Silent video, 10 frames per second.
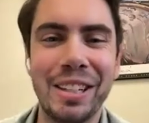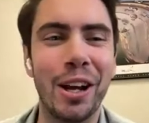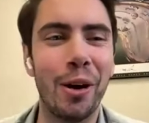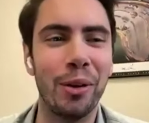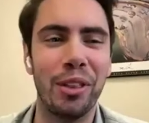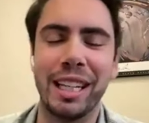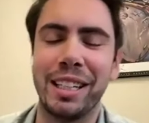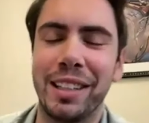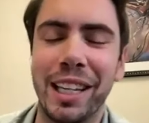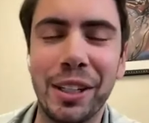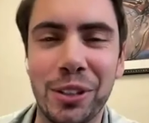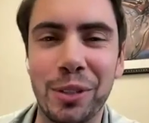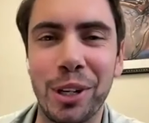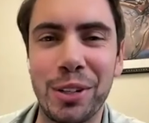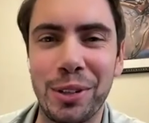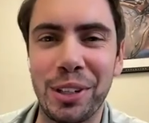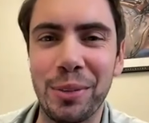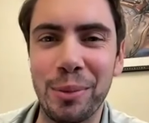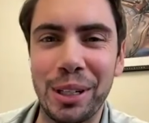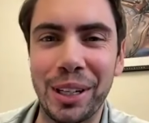No, thank you. Thank you so much for
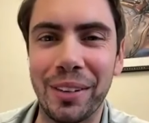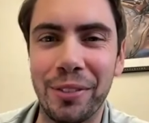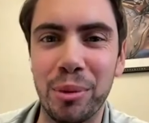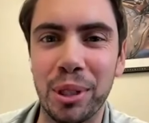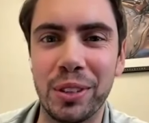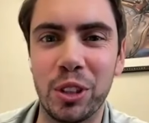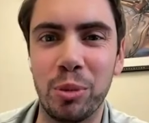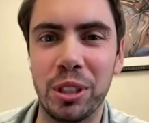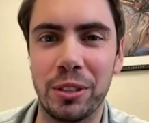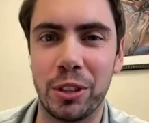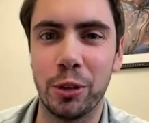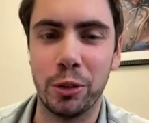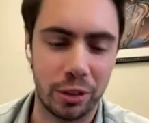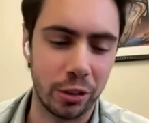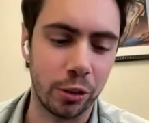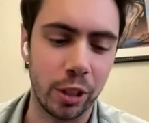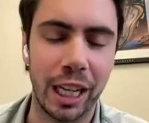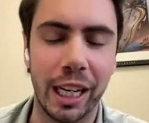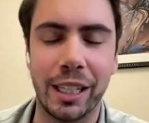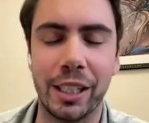giving me a few minutes to speak. So
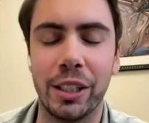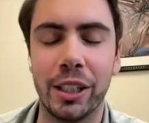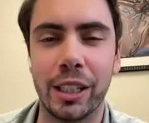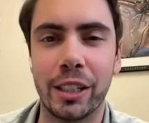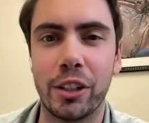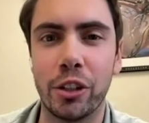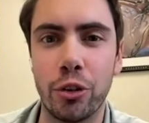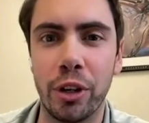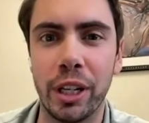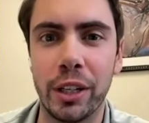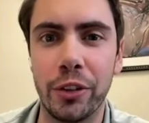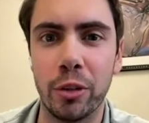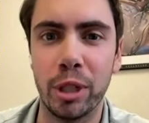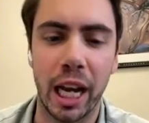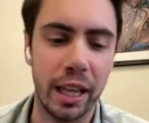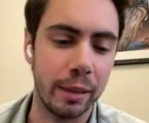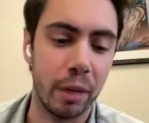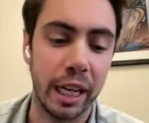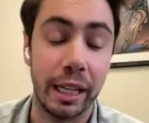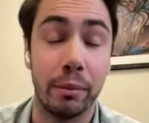glad I could join and contribute. I think
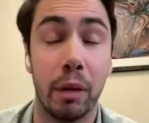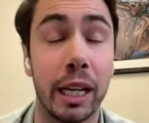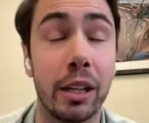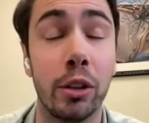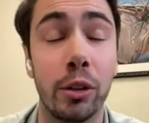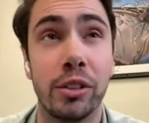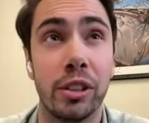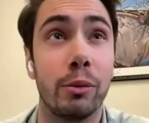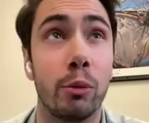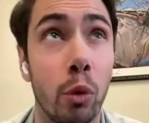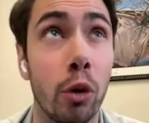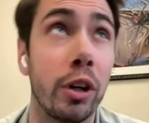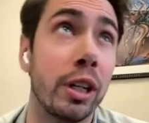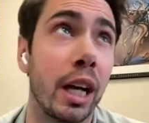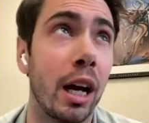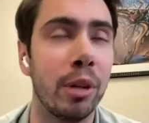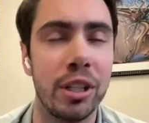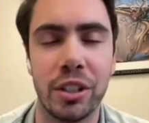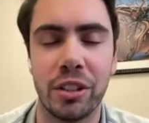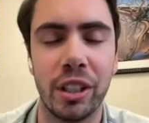my closing word and
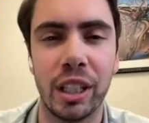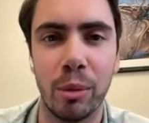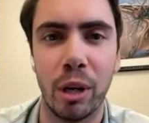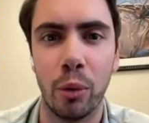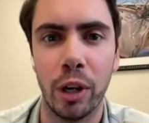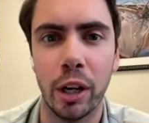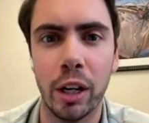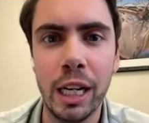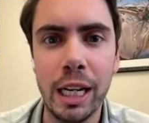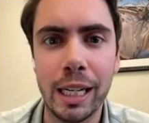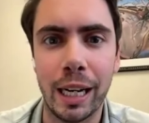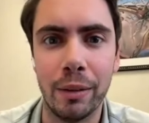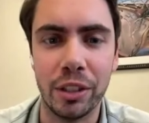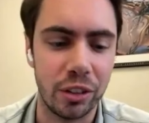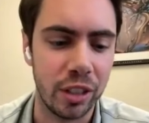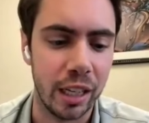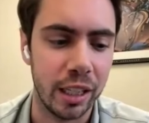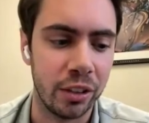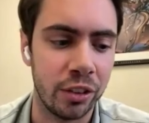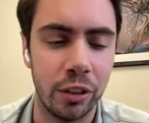comment, just thinking about where this is not
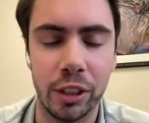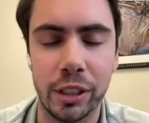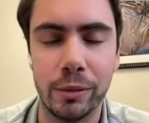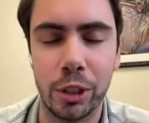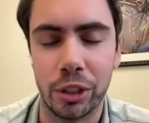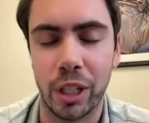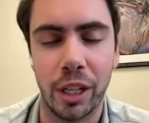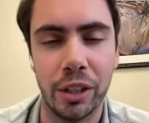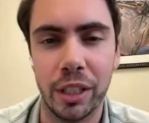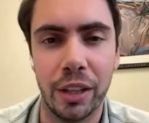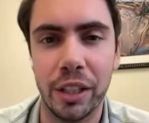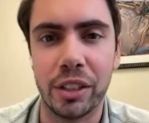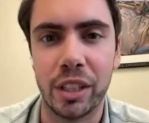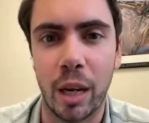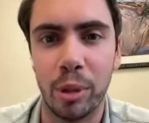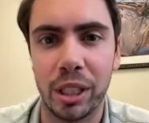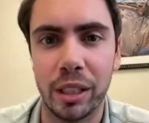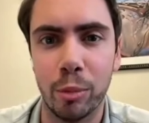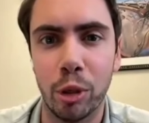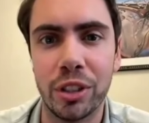necessarily just on this topic,
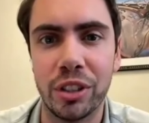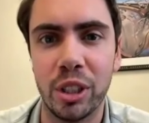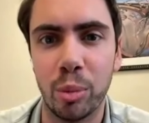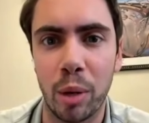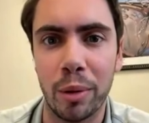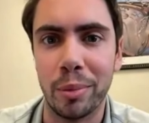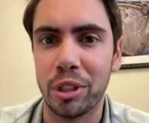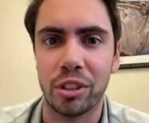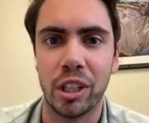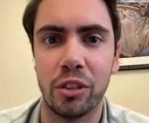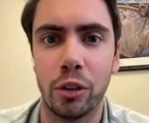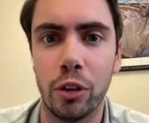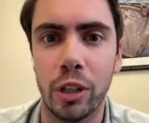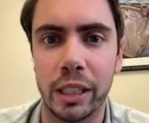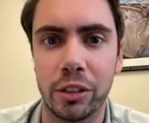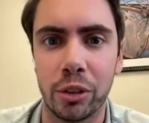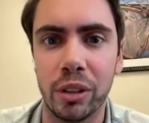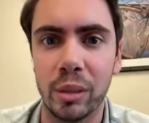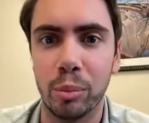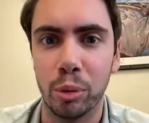emergency department, but just as a whole, I
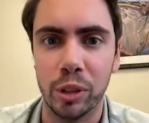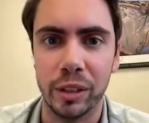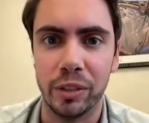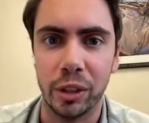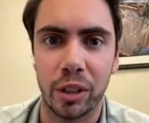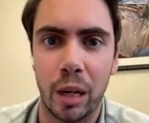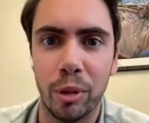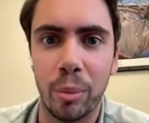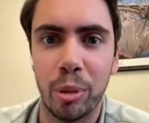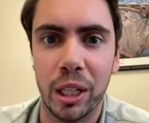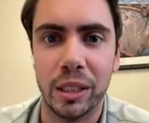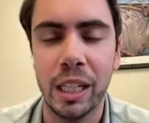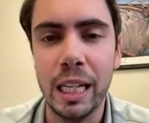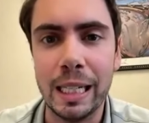certainly believe, coming up on